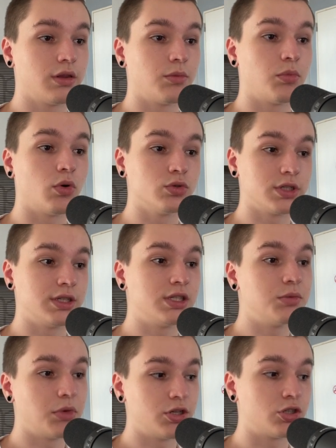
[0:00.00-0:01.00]
pose
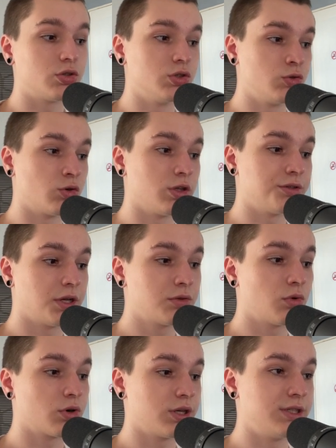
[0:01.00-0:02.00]
estimation neural
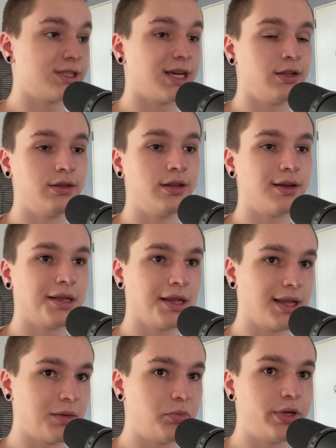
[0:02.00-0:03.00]
network inside the
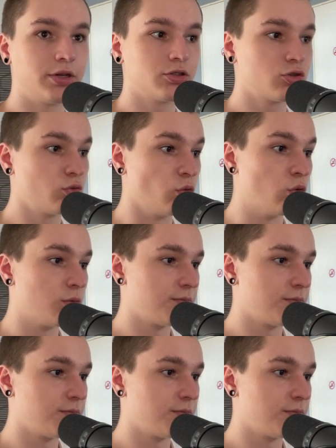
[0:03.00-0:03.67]
labeling tool.